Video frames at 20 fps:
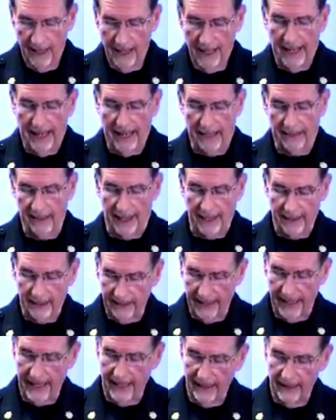As I
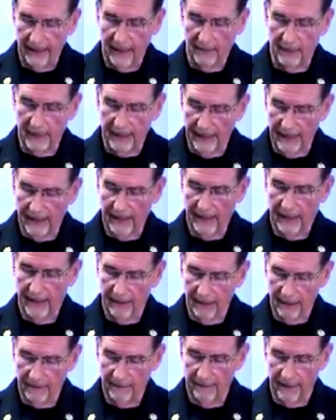stated at the beginning of
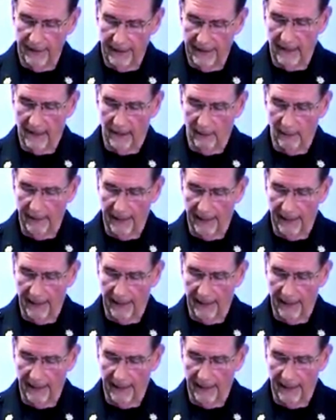this video,